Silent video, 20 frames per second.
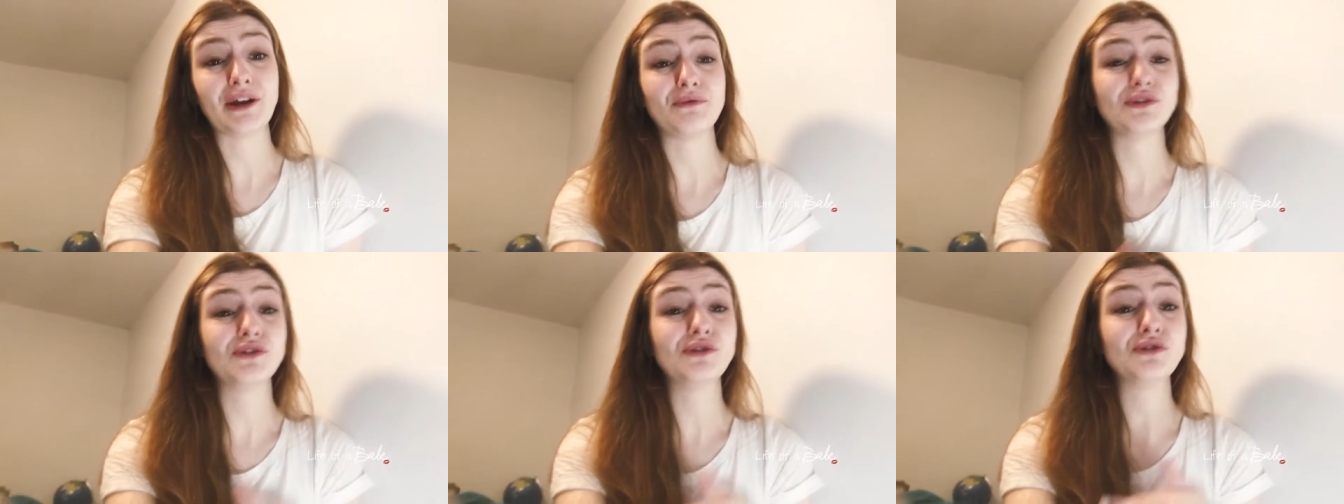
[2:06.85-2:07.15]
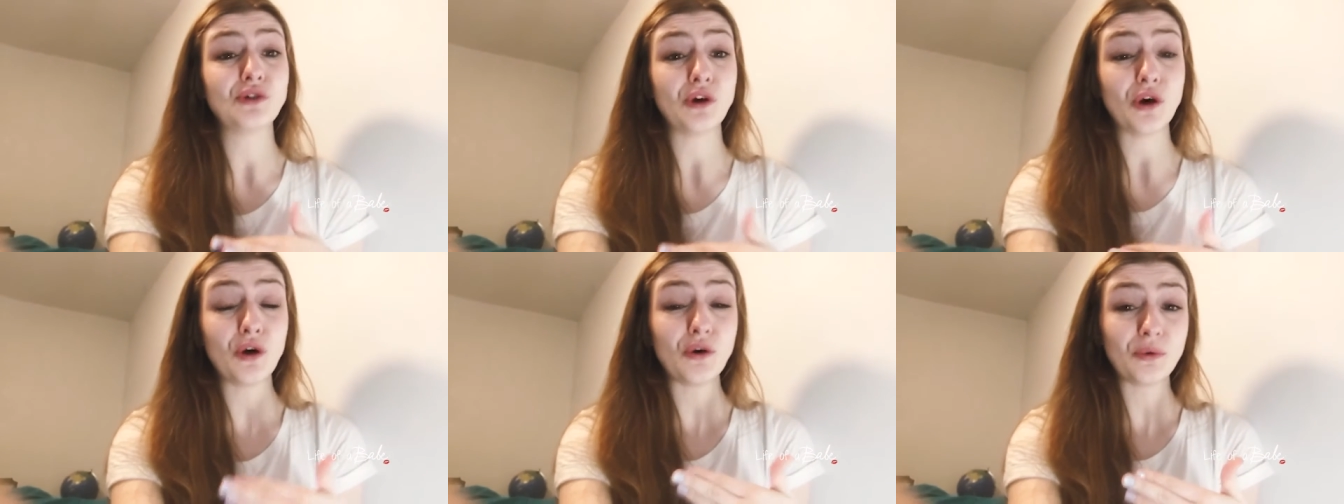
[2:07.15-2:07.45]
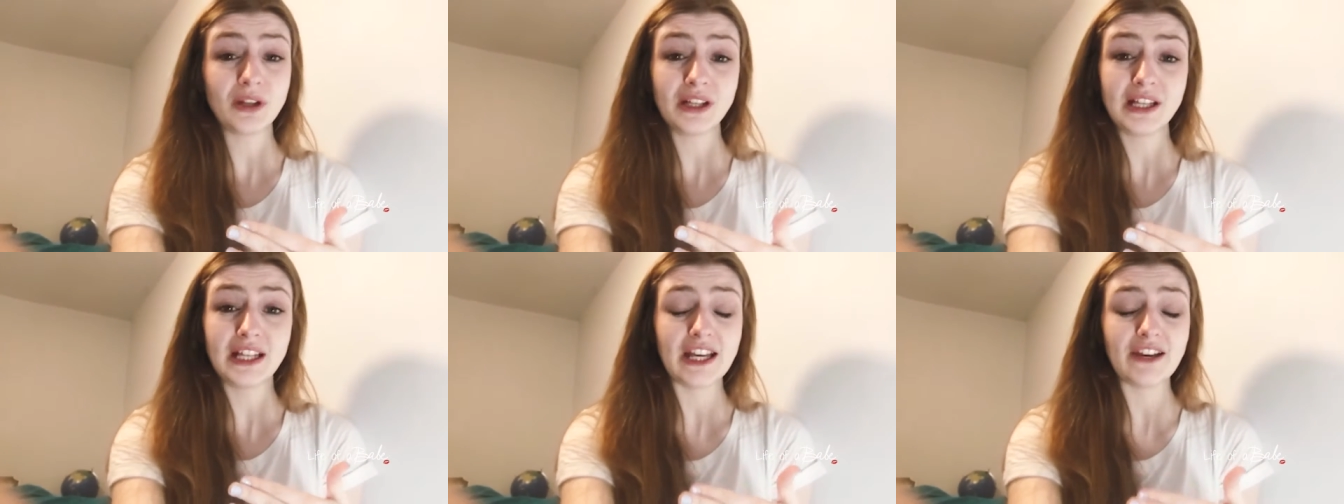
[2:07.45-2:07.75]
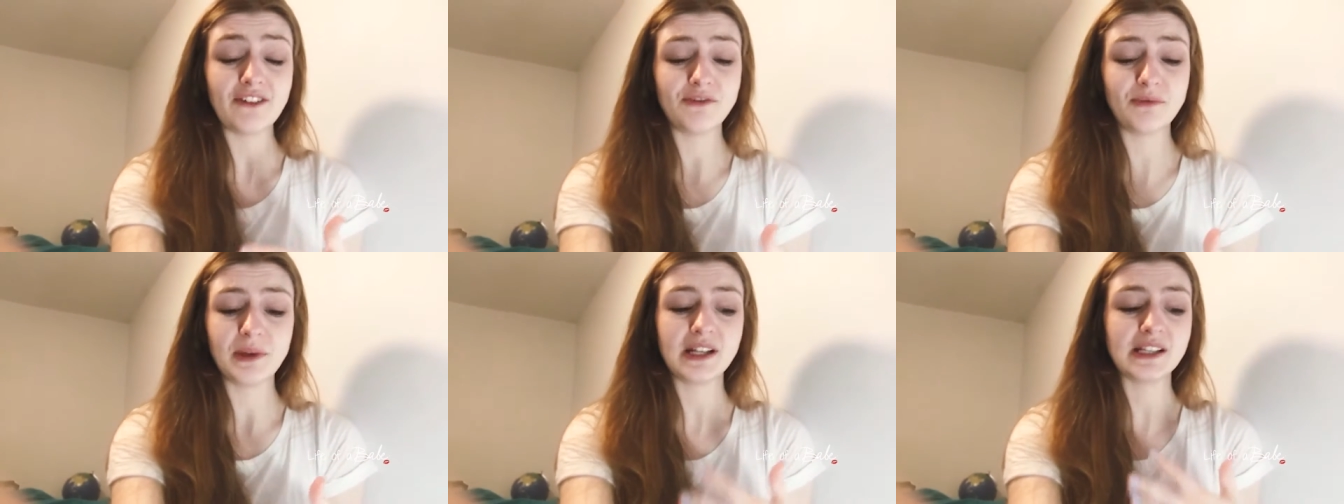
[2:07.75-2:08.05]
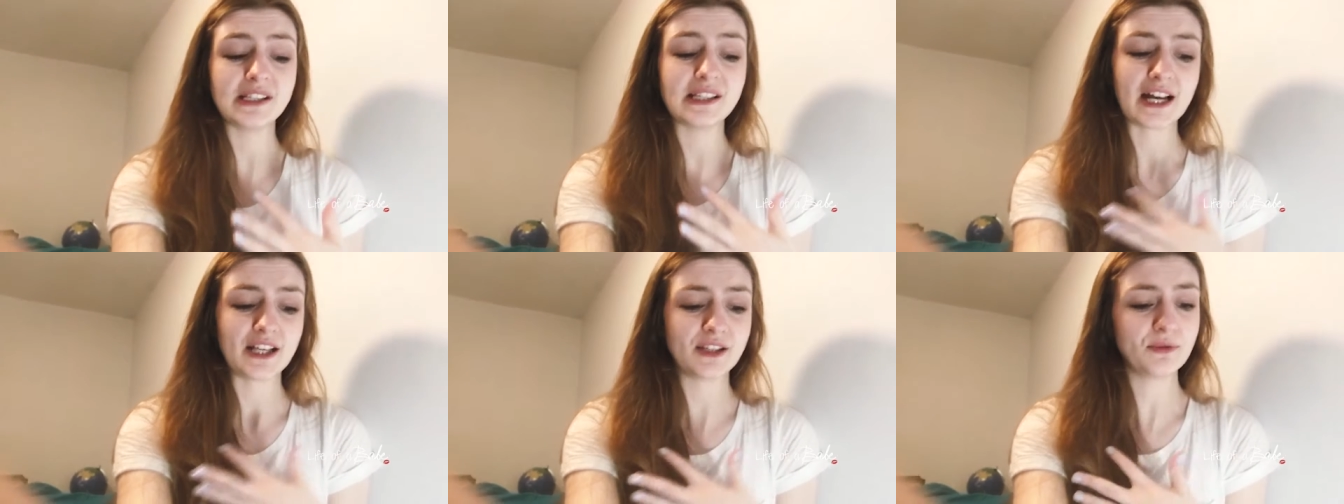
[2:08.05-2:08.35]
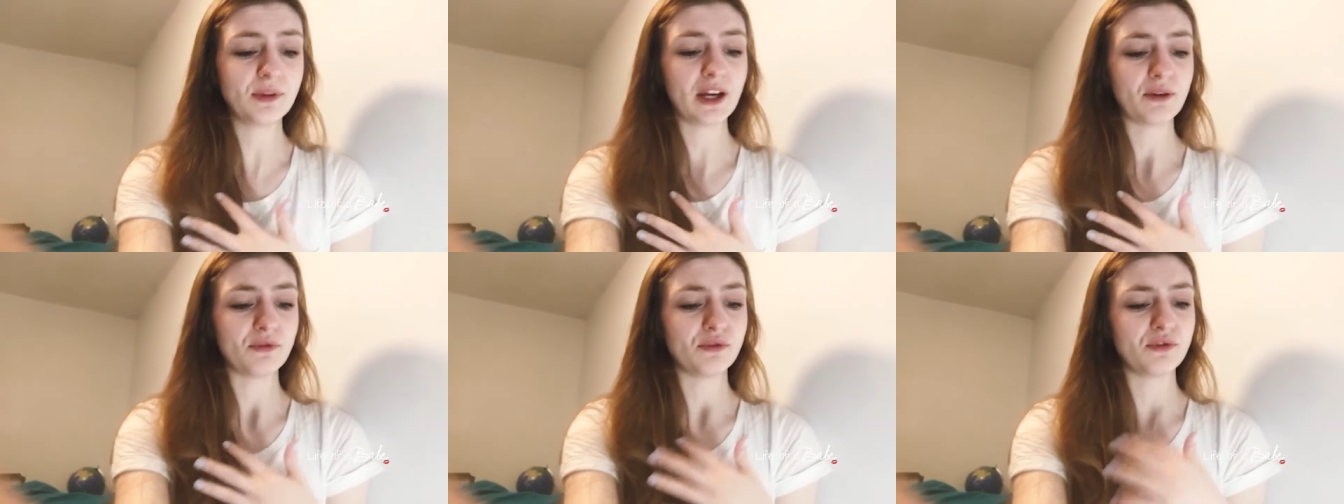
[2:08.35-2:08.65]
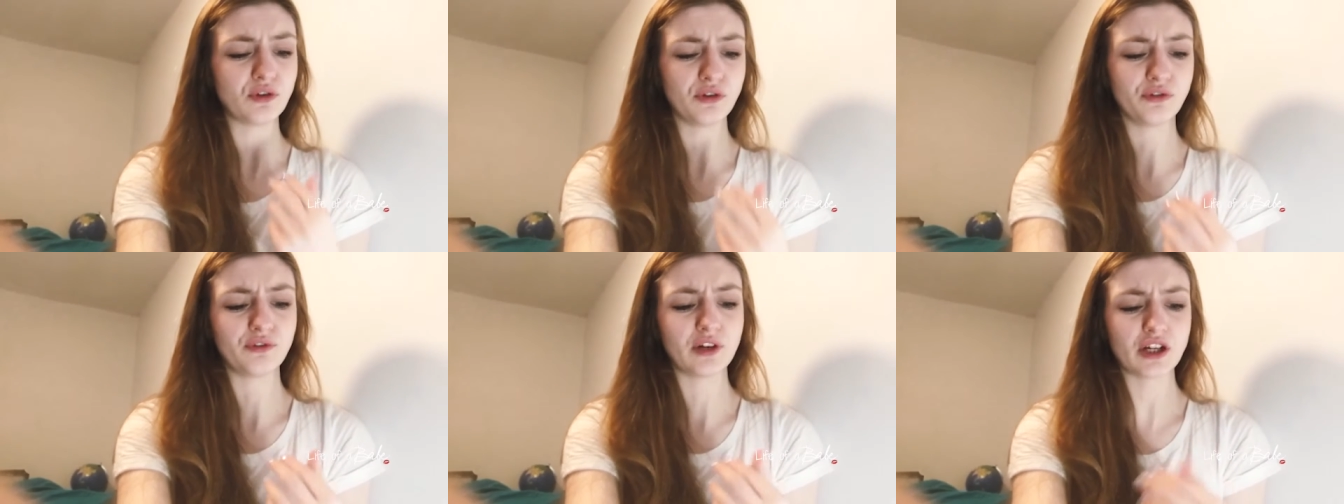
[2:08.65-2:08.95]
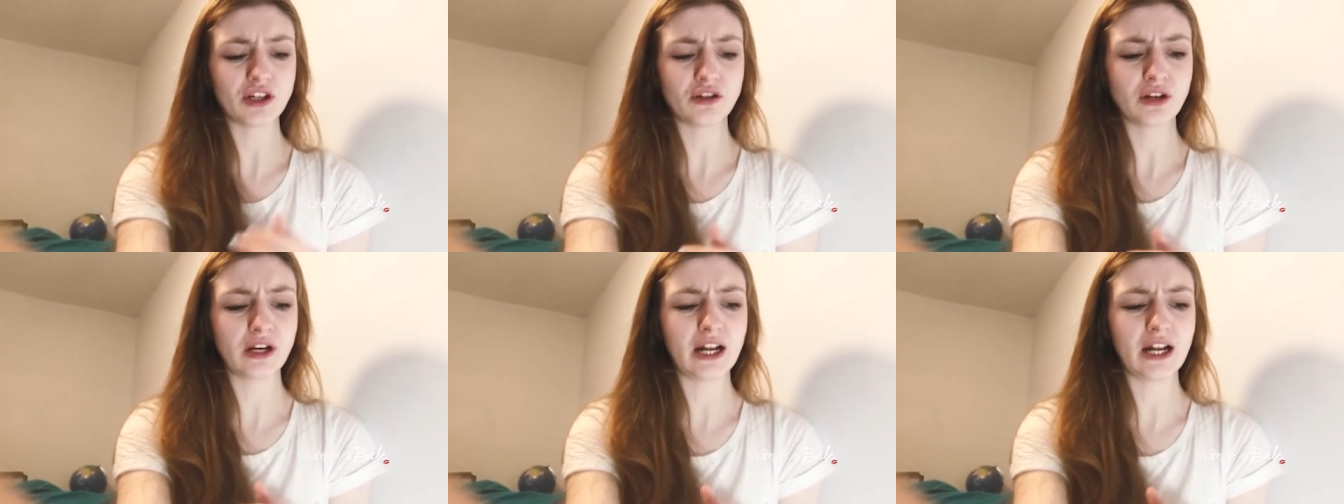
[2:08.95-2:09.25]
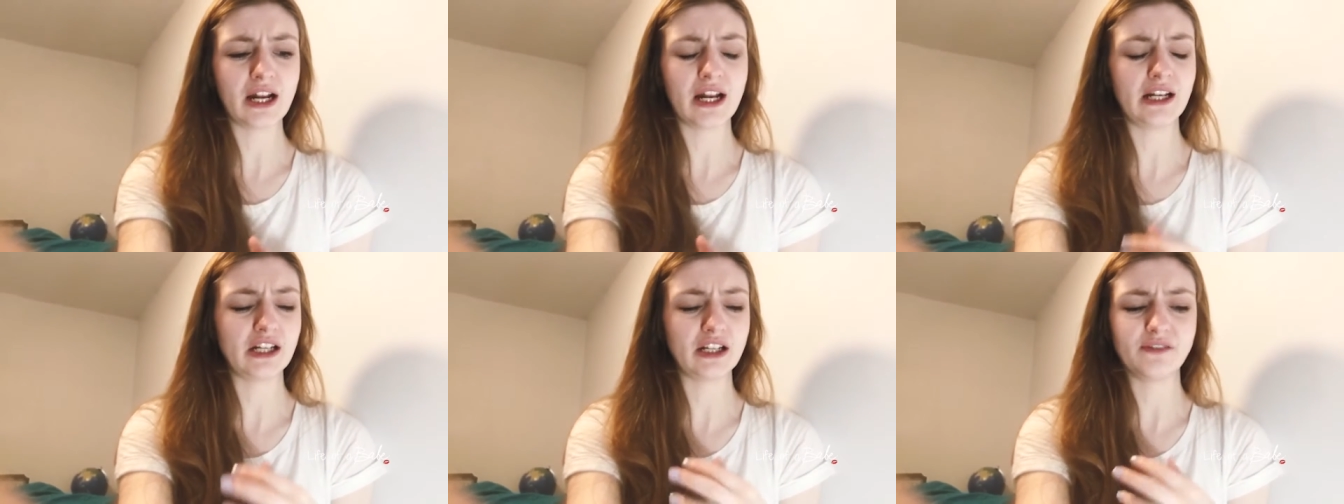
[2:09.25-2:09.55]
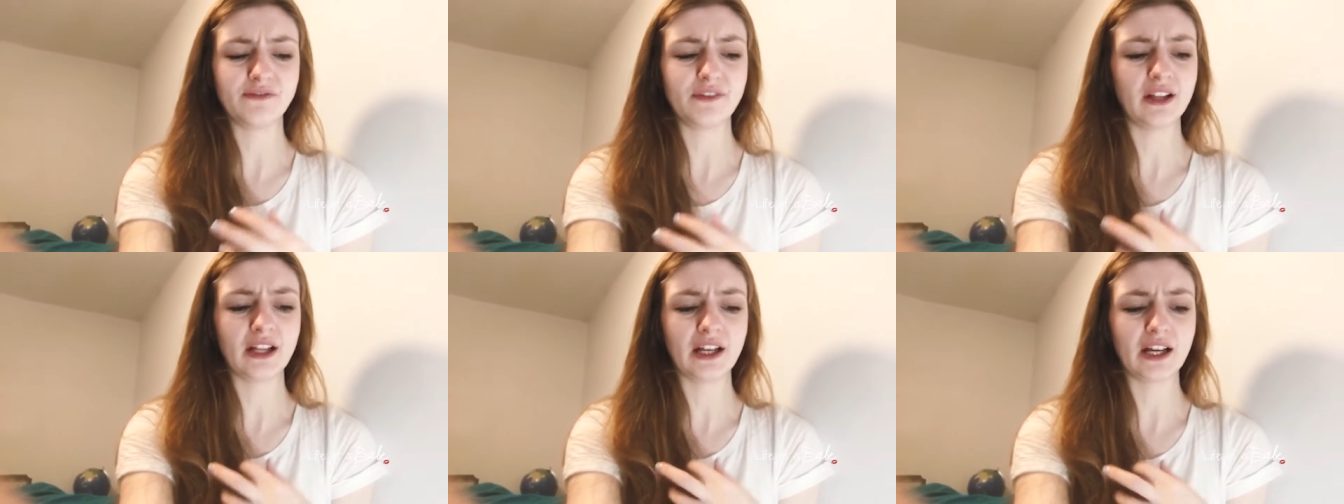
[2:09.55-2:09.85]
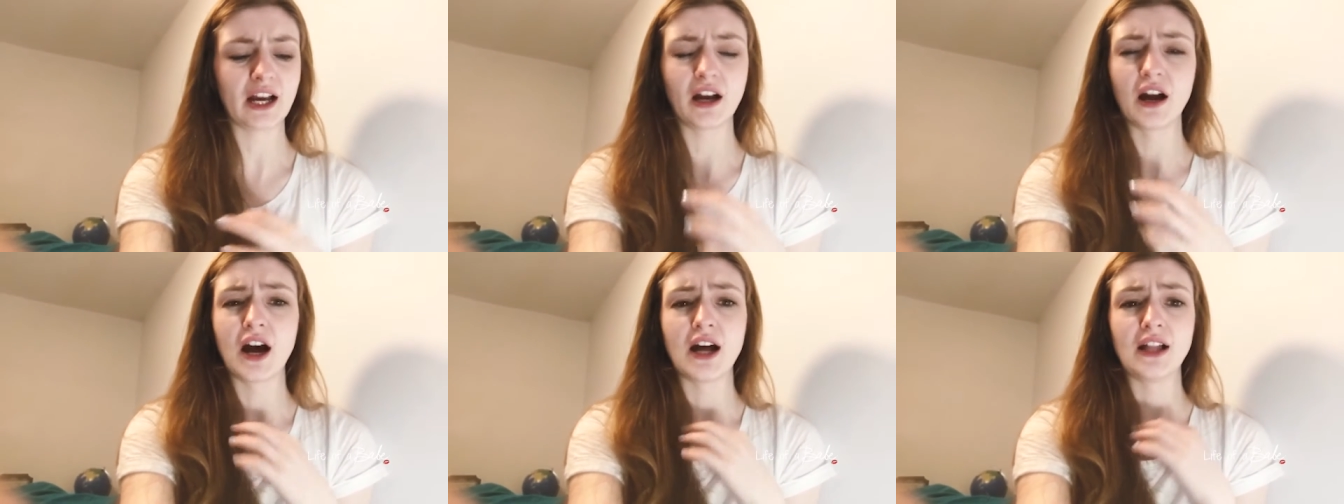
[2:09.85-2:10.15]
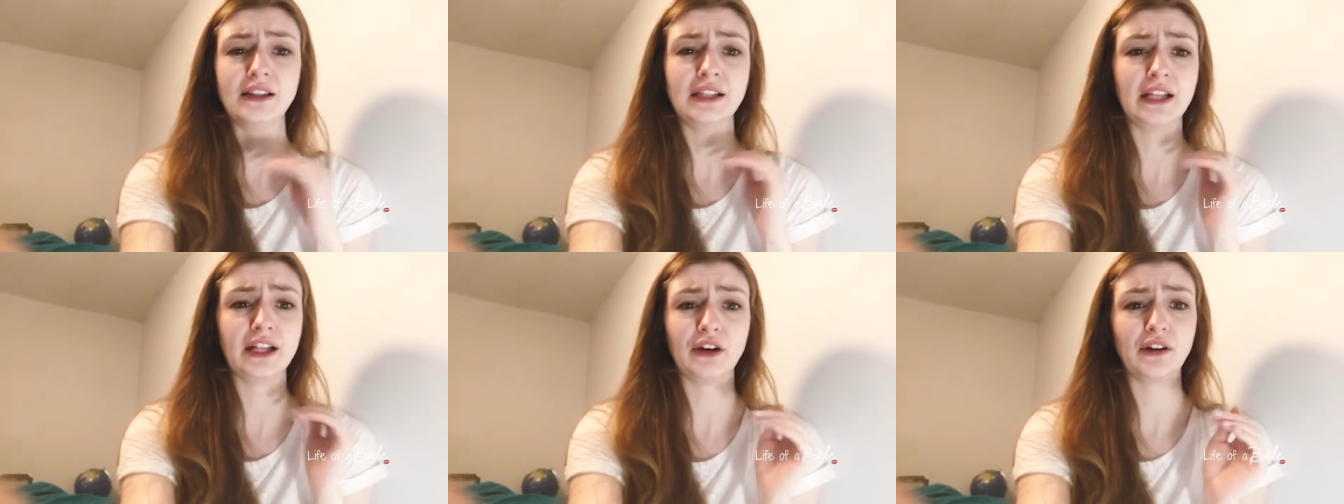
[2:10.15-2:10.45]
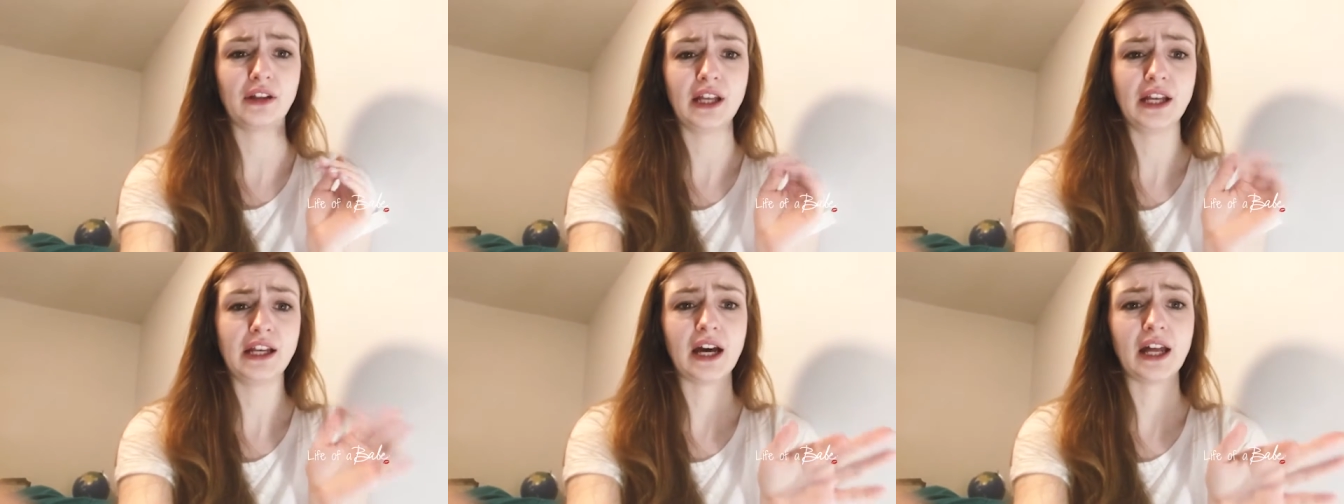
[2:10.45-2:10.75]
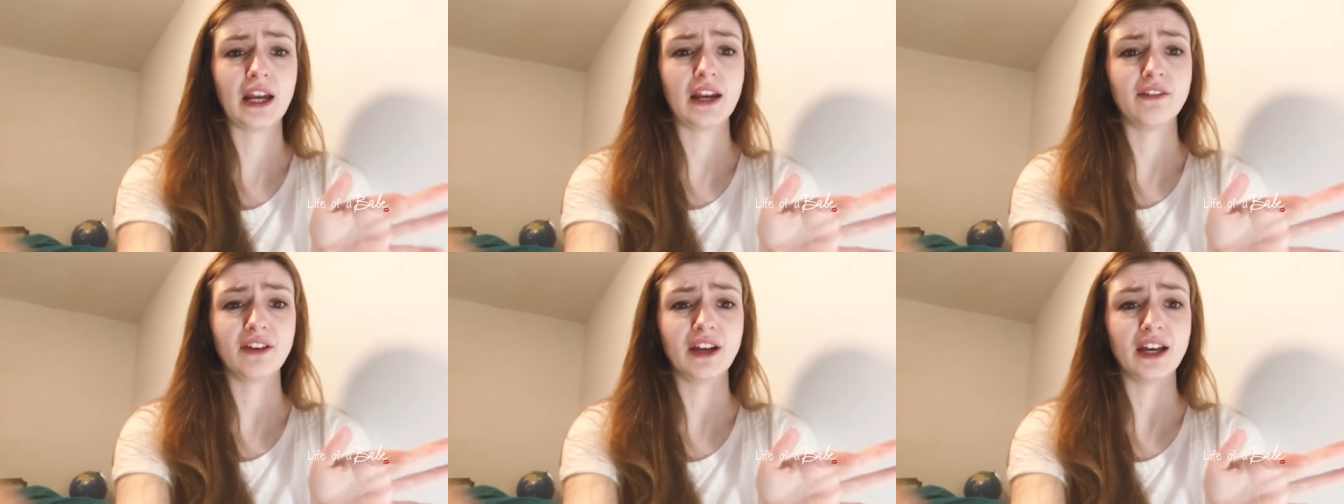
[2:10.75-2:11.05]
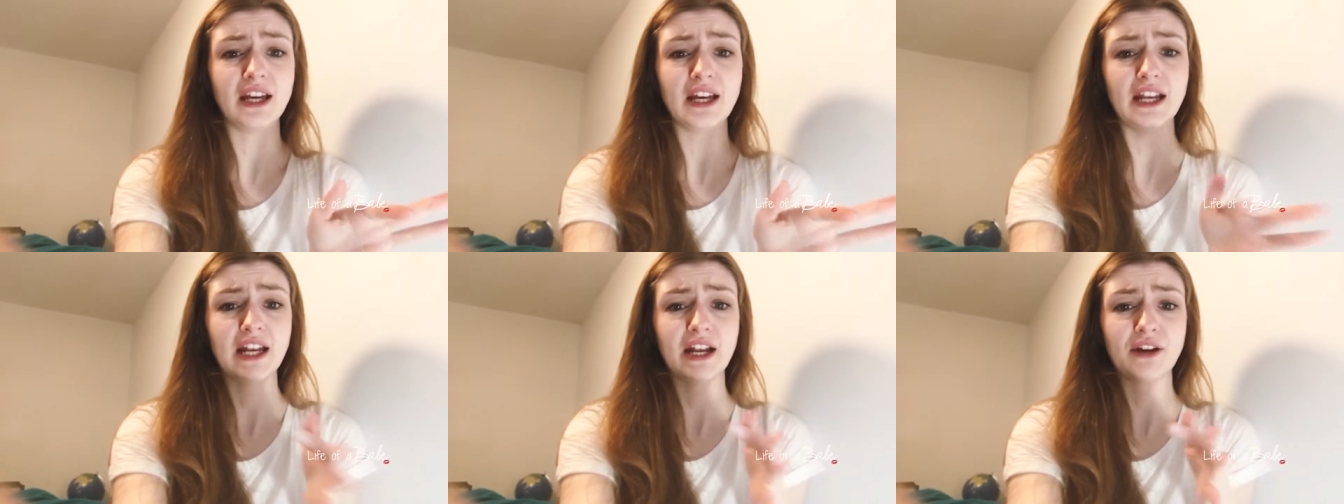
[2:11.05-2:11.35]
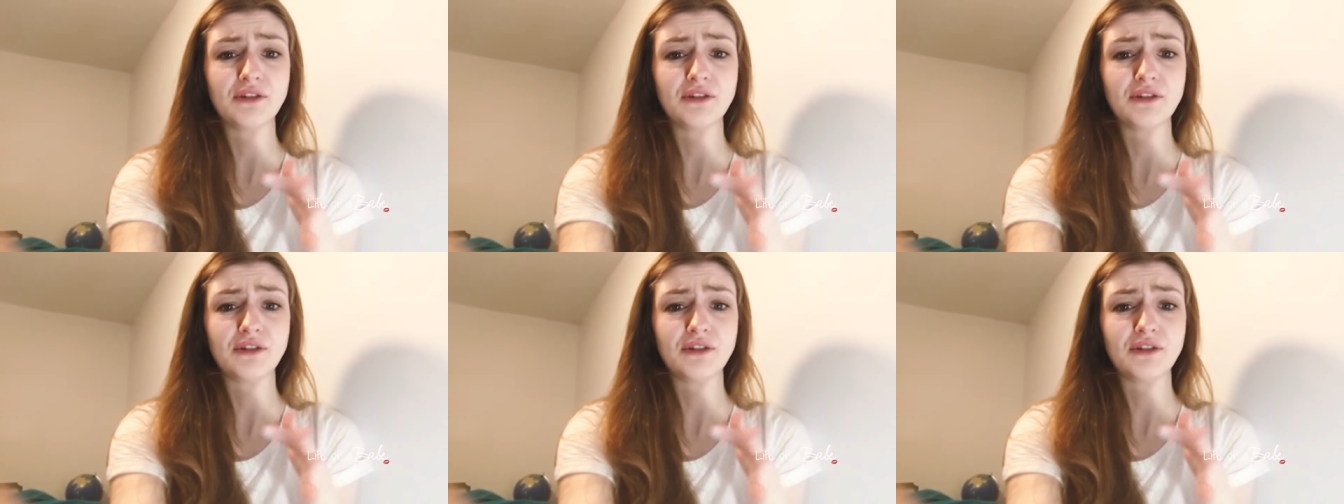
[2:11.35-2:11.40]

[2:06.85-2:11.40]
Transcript: and I was so relieved because last week I was so frustrated and just felt like I got literally none of it,